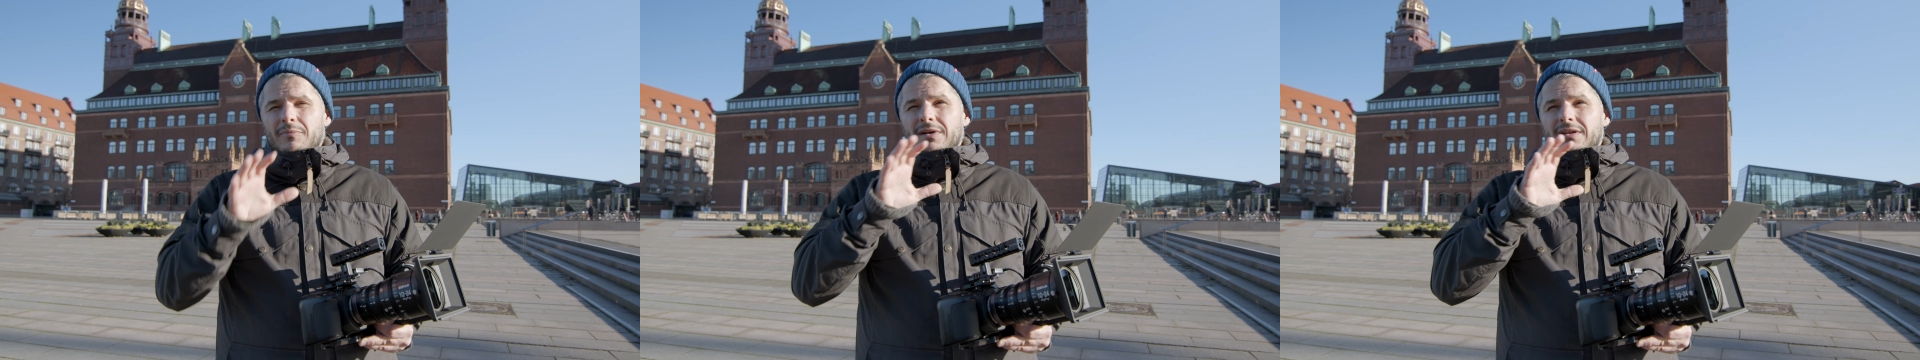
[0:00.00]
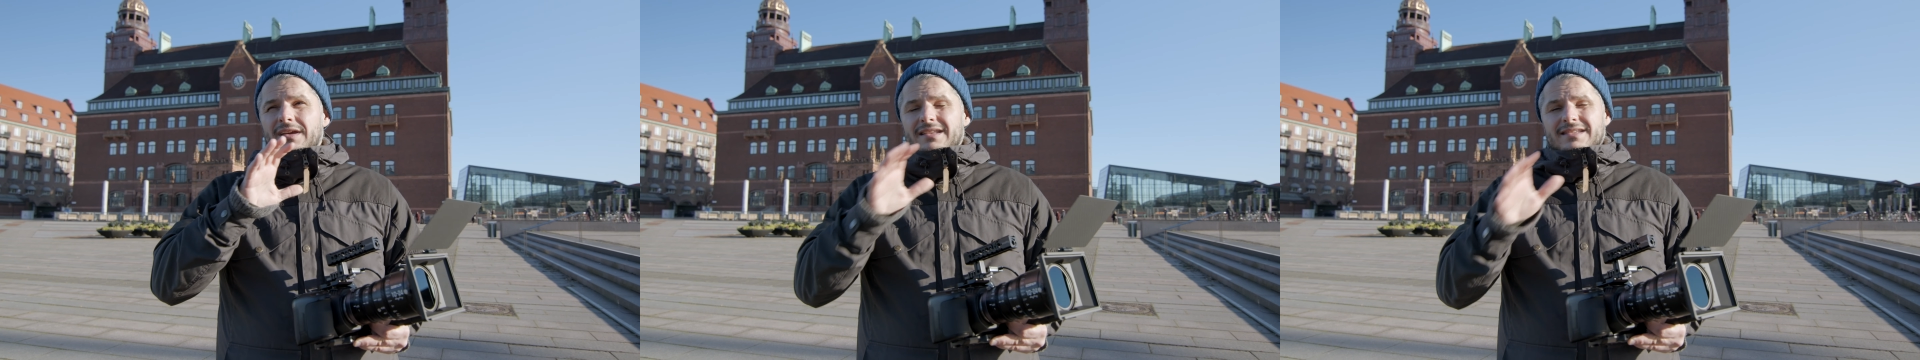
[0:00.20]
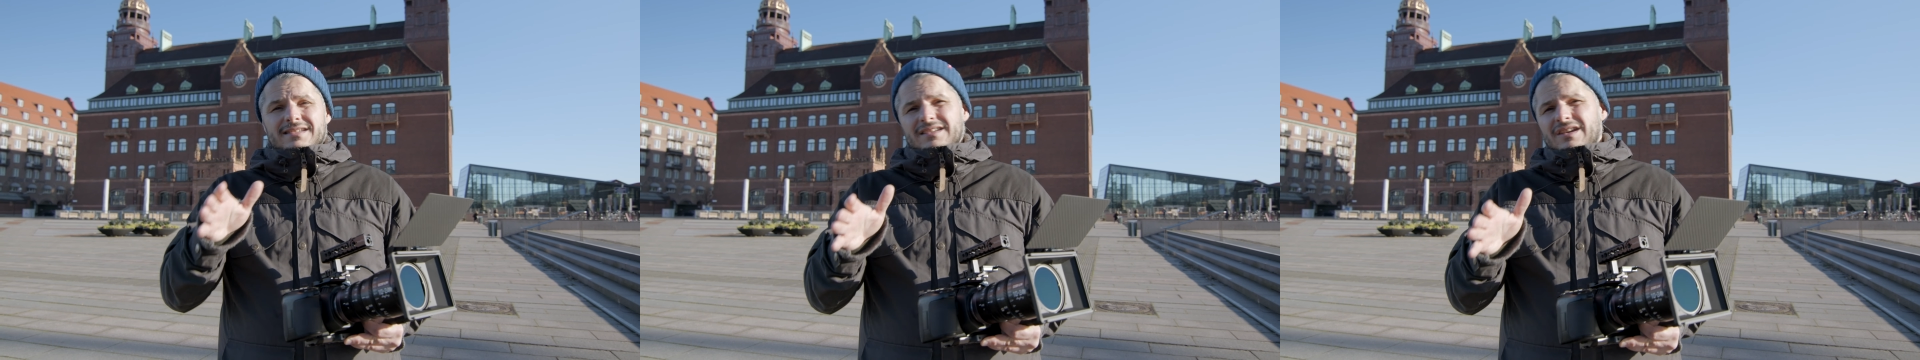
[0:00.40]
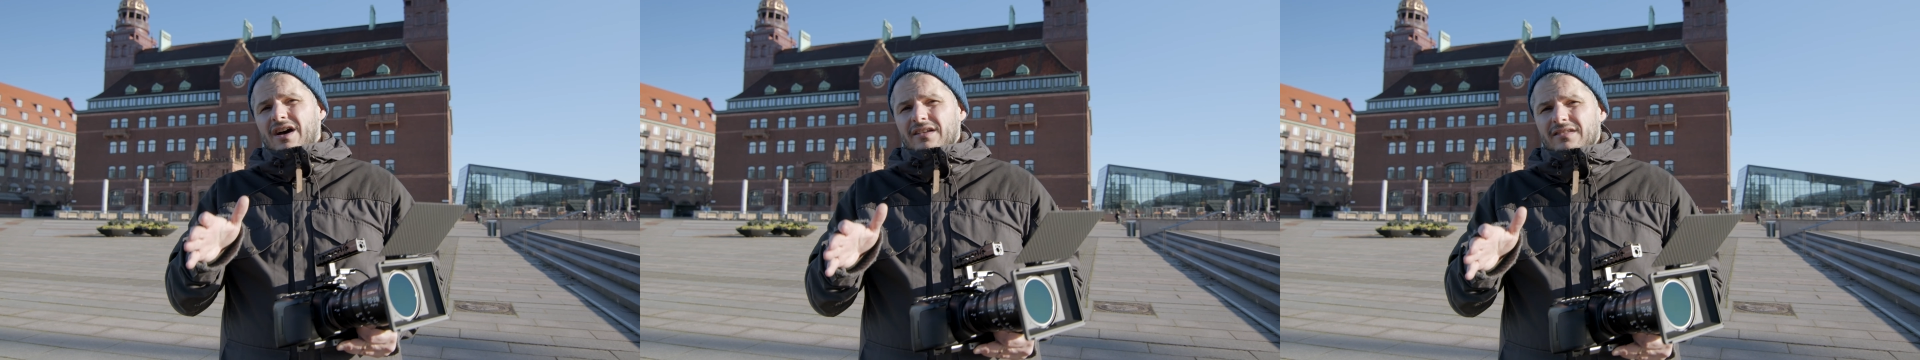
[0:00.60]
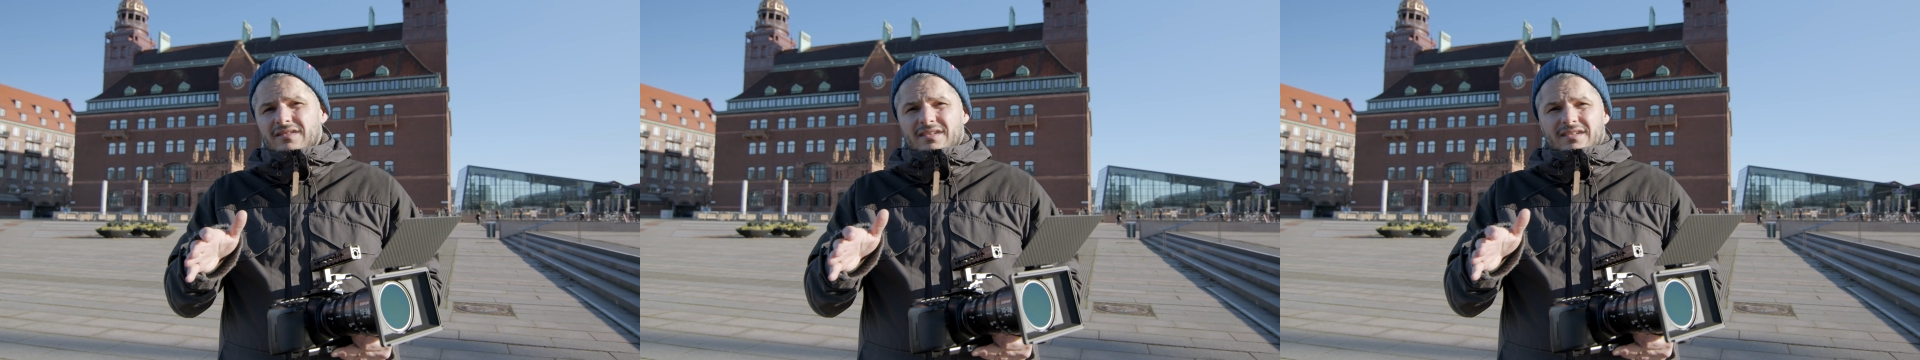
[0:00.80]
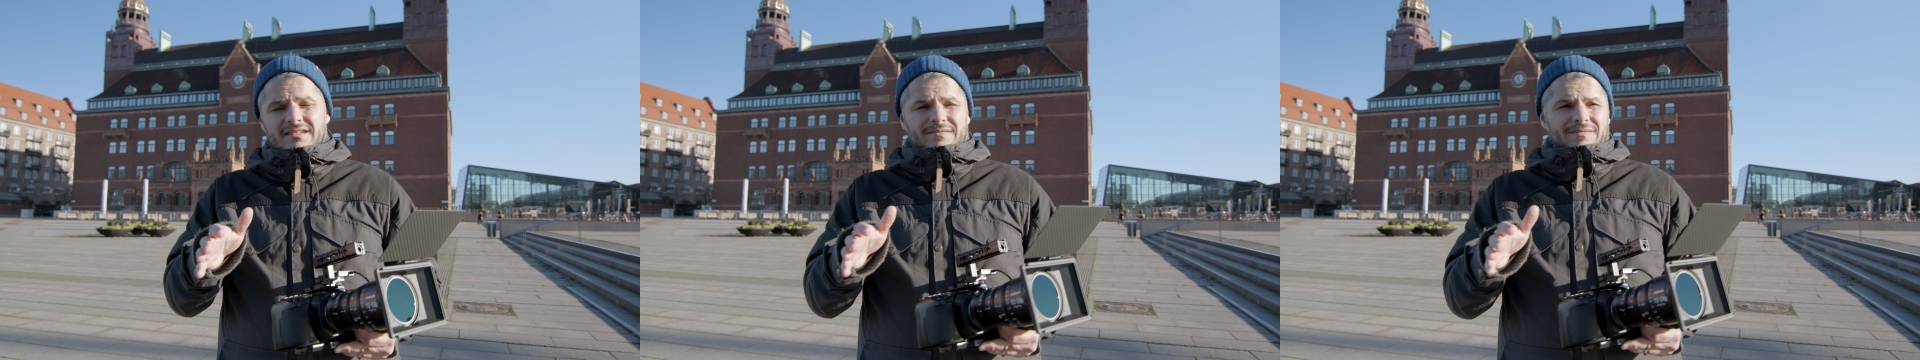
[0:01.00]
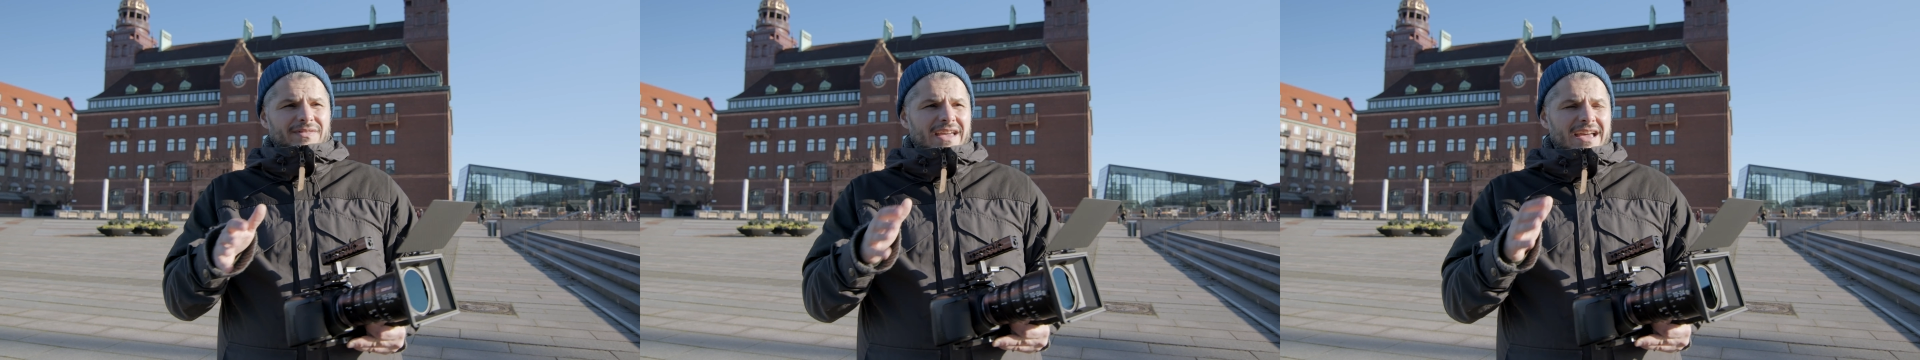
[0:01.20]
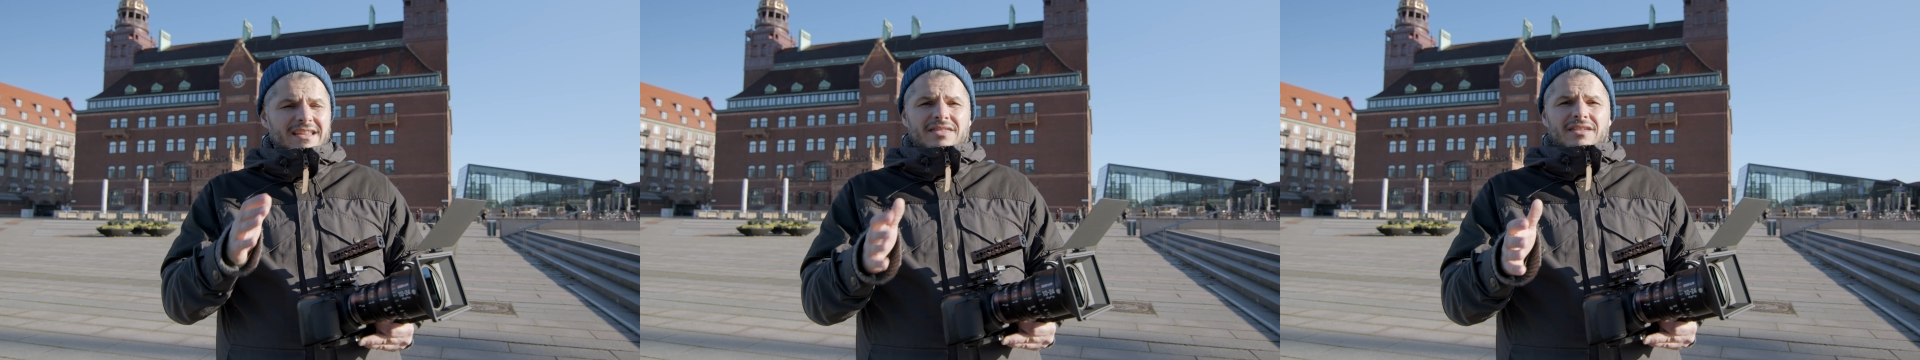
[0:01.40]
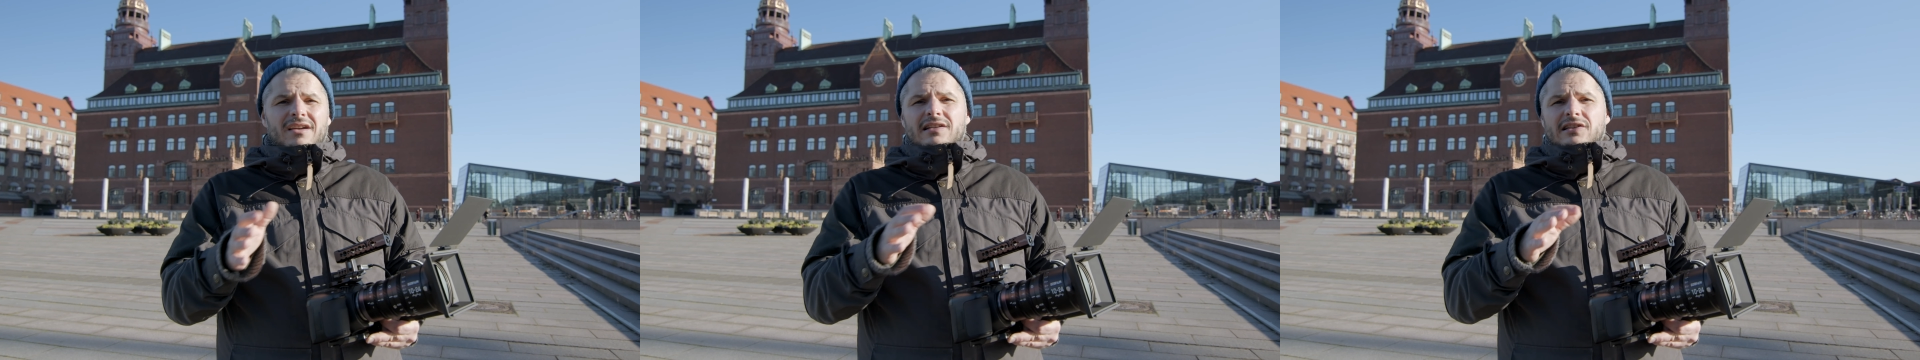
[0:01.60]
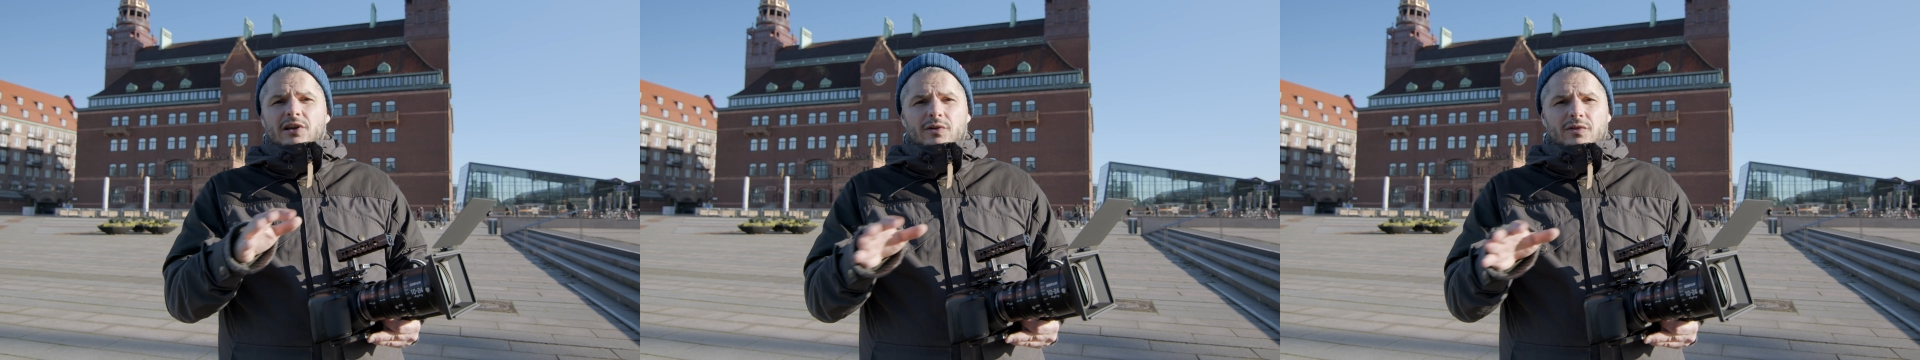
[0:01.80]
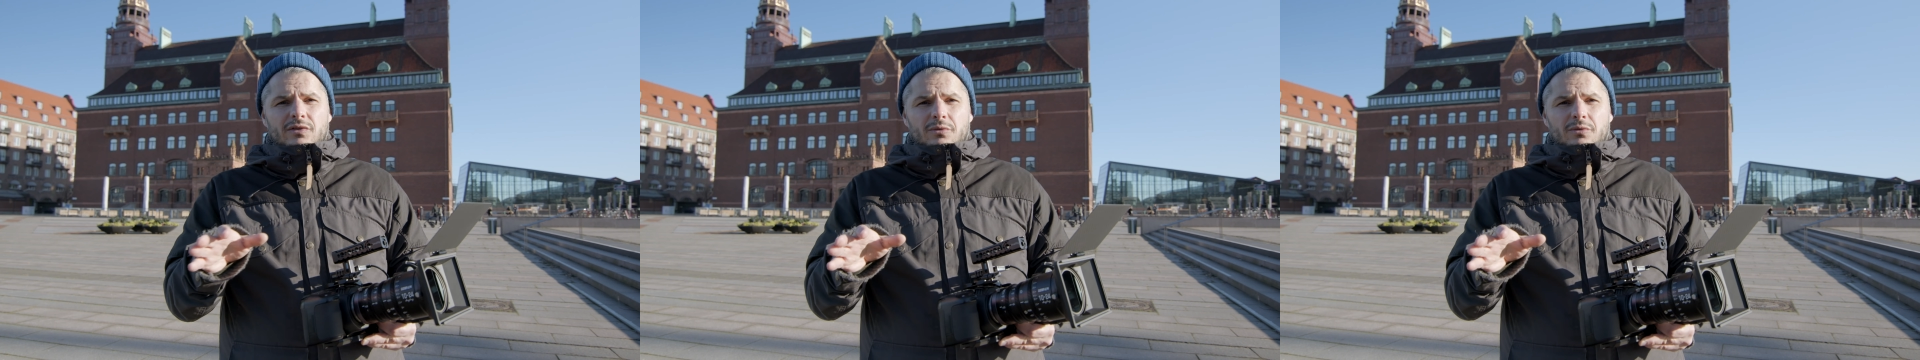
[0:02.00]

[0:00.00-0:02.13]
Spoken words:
but it's not anything close